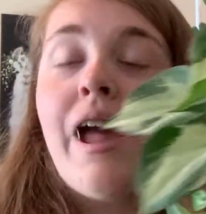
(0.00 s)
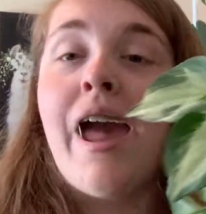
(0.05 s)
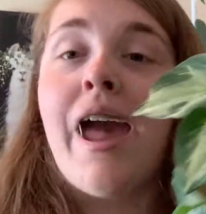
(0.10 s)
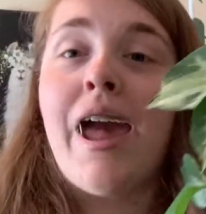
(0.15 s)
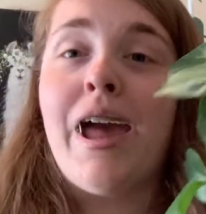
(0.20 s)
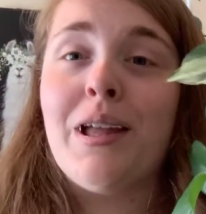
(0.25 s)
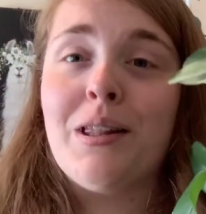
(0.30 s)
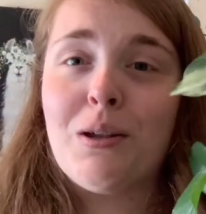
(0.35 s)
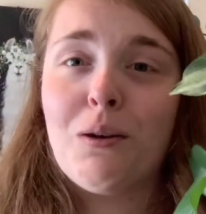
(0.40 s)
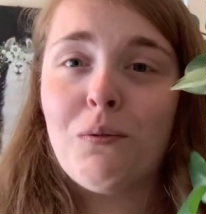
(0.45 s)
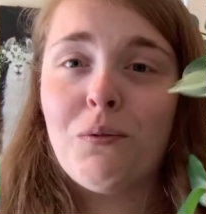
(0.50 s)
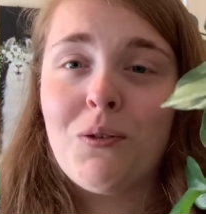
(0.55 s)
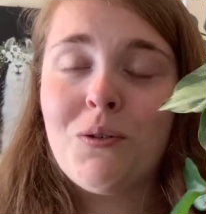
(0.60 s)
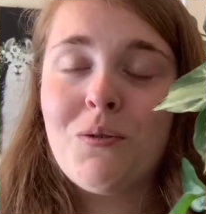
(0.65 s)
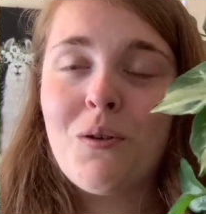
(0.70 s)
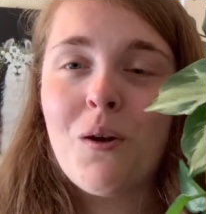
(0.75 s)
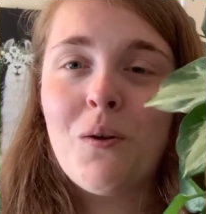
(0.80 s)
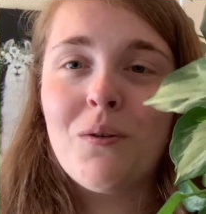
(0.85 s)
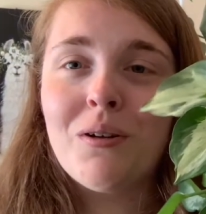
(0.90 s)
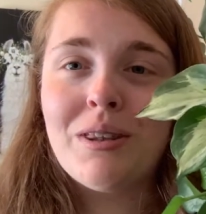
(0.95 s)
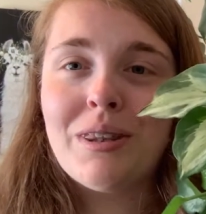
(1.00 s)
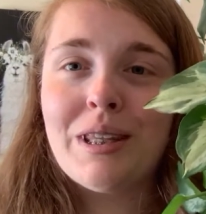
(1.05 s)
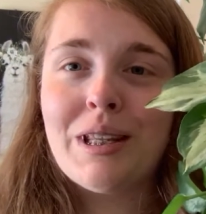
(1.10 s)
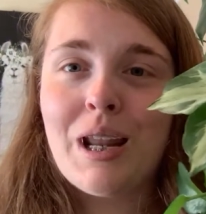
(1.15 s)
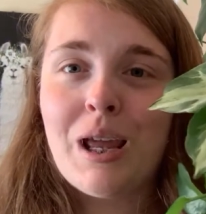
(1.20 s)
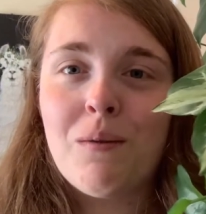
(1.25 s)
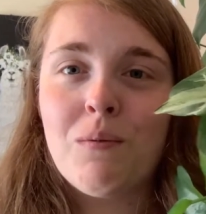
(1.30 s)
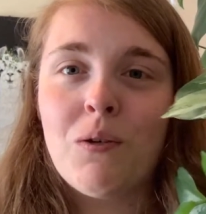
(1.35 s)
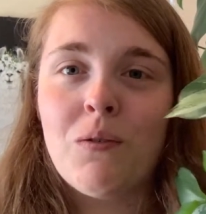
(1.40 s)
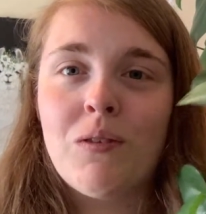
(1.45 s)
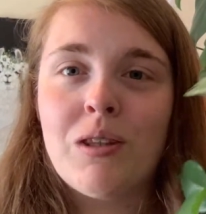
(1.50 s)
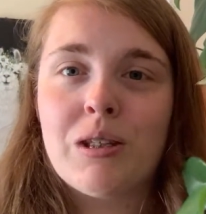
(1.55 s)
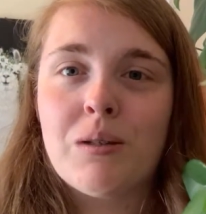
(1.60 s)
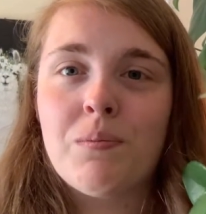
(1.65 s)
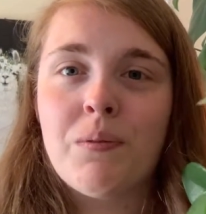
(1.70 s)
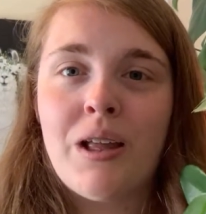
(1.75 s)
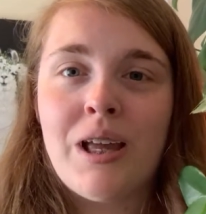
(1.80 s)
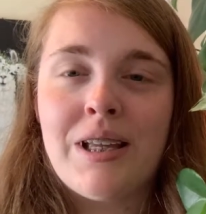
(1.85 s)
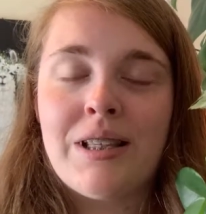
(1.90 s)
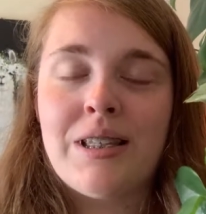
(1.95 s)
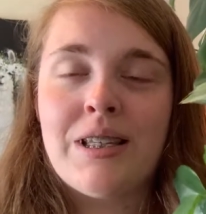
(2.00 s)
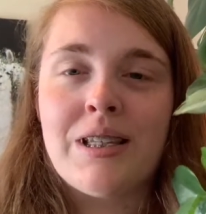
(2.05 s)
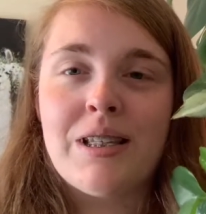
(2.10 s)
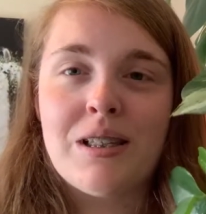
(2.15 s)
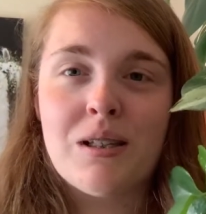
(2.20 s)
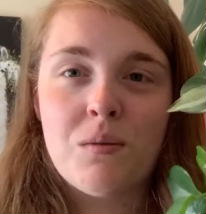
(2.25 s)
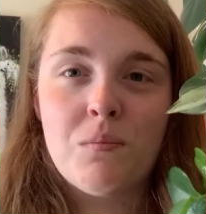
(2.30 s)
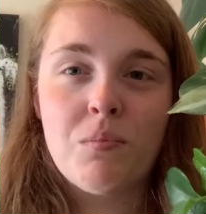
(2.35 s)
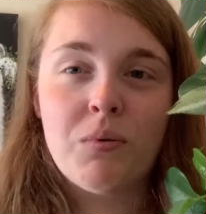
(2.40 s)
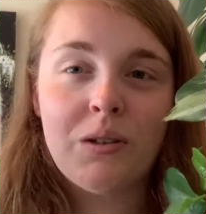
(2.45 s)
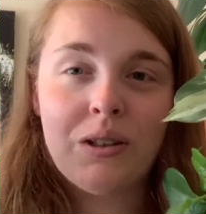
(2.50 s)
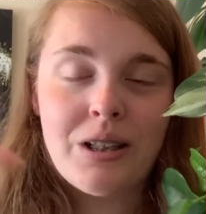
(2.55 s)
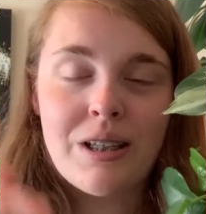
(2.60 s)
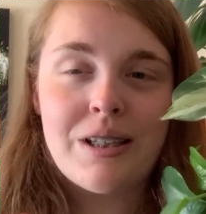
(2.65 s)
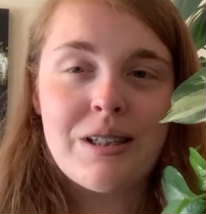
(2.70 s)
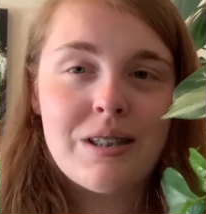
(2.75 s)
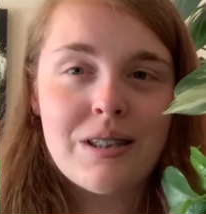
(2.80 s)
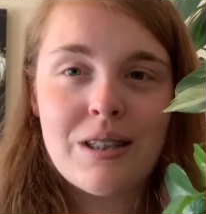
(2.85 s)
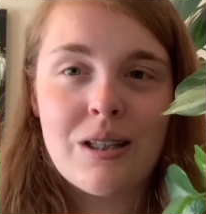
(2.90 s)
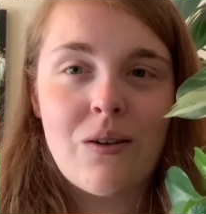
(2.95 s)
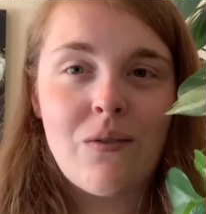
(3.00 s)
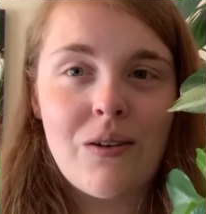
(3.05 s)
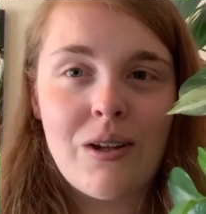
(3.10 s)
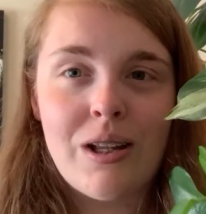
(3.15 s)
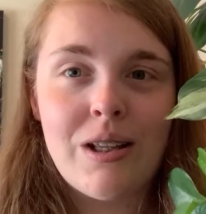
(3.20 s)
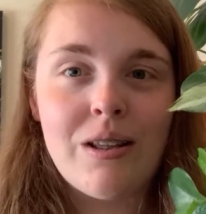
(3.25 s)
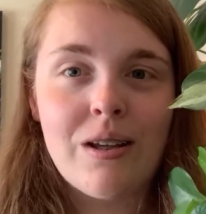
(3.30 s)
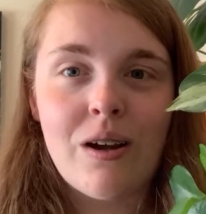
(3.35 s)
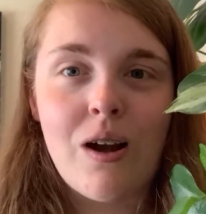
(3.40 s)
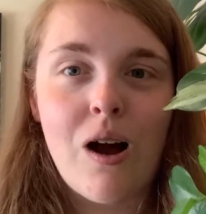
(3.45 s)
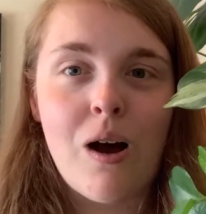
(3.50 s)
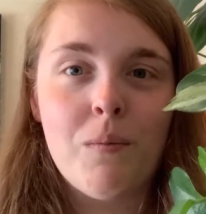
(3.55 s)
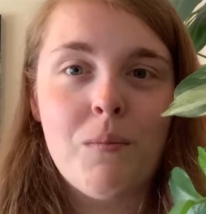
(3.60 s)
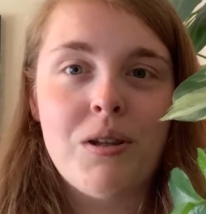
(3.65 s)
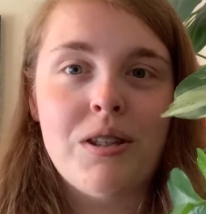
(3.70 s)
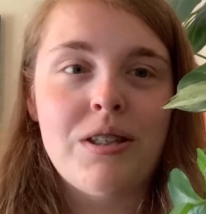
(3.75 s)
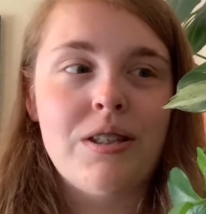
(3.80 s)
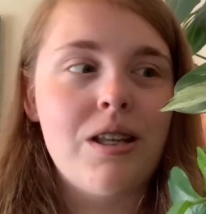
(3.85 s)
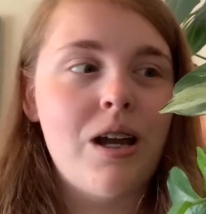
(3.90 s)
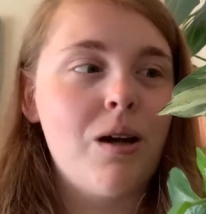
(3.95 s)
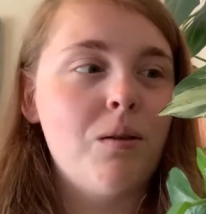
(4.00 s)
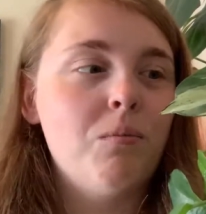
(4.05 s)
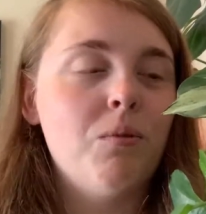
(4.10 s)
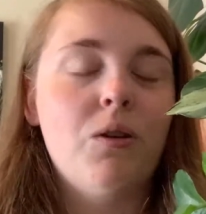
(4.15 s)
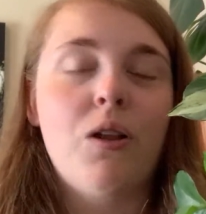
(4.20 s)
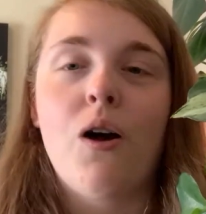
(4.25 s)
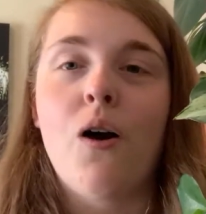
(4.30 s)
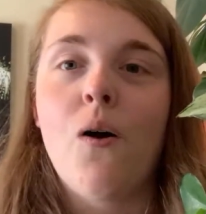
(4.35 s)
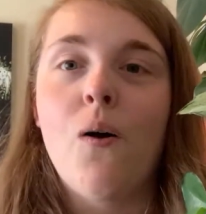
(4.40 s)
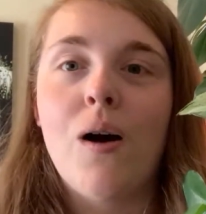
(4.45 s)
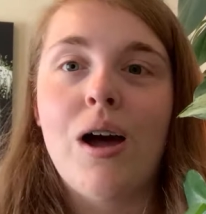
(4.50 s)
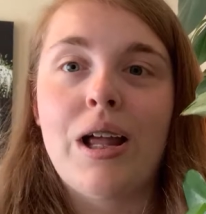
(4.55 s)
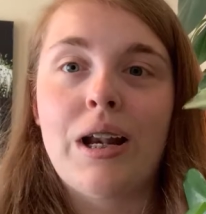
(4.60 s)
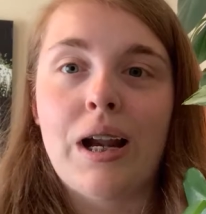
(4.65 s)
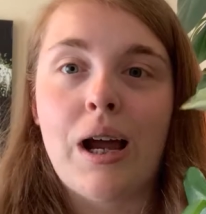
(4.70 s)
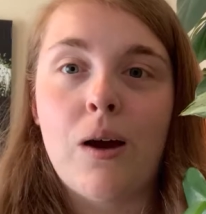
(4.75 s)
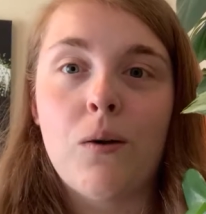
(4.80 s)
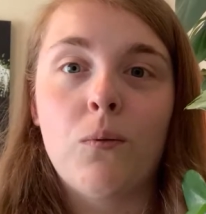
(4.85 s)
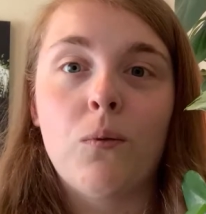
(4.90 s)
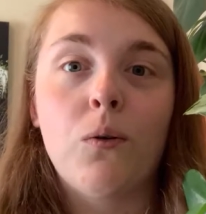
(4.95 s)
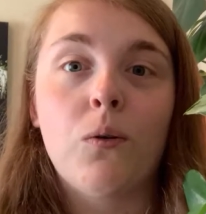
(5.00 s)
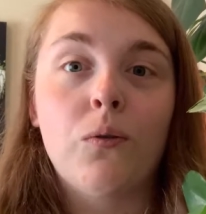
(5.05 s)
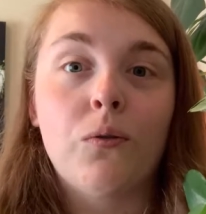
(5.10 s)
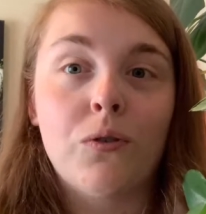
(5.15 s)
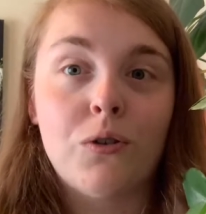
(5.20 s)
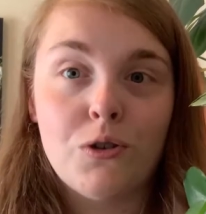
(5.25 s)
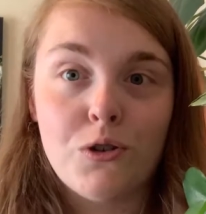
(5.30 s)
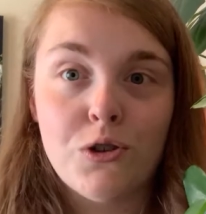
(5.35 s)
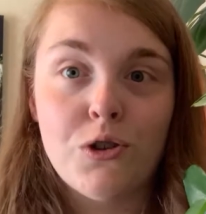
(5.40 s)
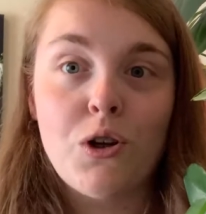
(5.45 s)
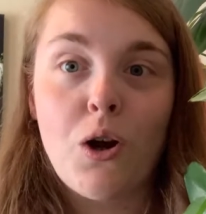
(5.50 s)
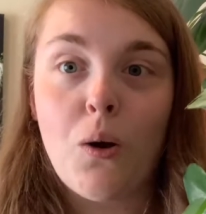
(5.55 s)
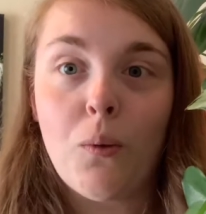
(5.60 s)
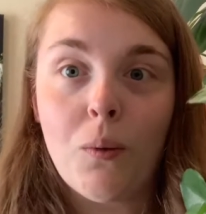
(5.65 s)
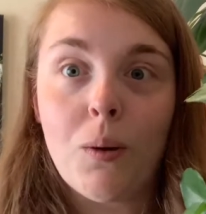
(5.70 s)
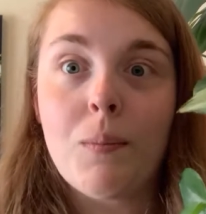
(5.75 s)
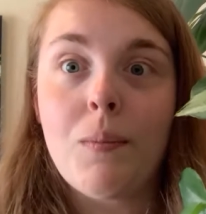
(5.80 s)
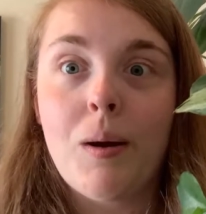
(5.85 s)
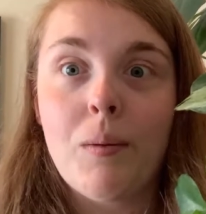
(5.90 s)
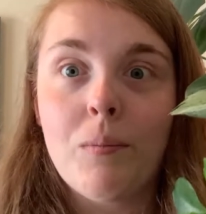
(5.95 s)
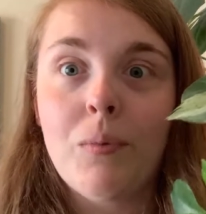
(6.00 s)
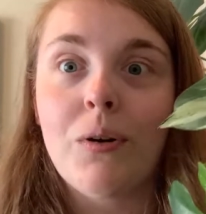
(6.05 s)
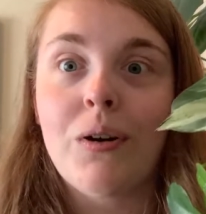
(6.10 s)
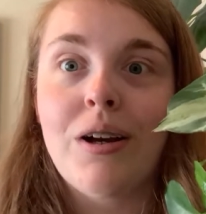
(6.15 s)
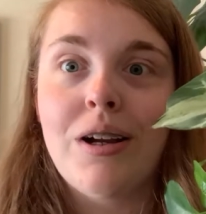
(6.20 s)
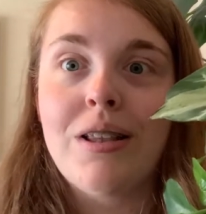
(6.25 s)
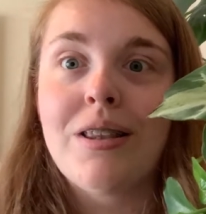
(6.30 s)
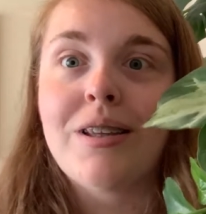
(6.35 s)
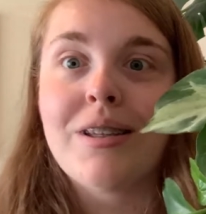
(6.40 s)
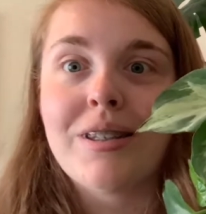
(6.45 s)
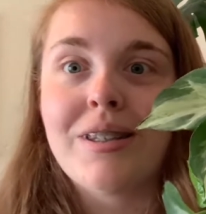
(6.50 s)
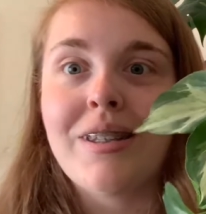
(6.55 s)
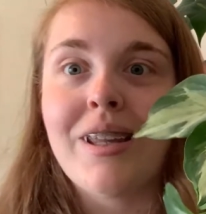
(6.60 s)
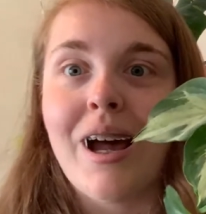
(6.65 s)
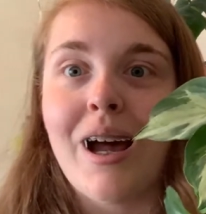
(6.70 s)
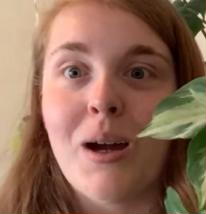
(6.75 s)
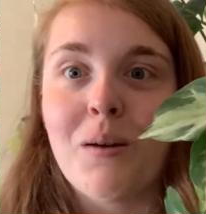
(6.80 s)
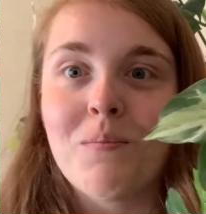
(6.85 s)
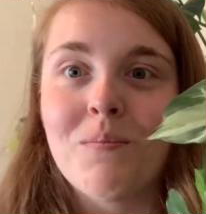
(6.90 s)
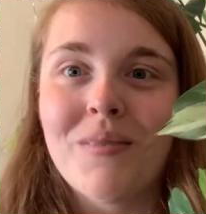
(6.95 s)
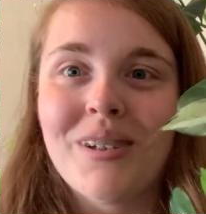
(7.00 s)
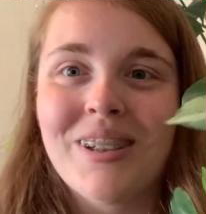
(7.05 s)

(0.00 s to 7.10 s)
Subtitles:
And if you know what the name of this plant is, please leave it in the comments down below and I will for sure remember it this time.